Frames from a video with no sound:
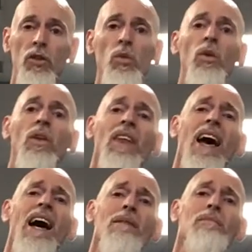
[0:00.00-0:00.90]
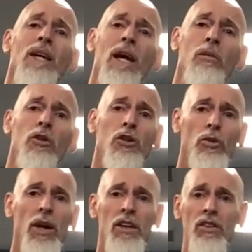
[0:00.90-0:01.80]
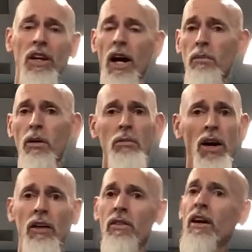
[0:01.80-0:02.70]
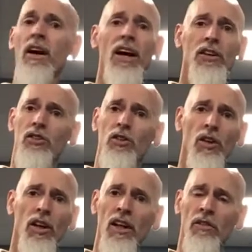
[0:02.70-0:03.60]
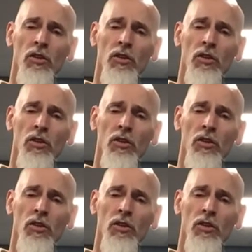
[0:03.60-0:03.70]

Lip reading: you will not be able to raise it up above a certain level.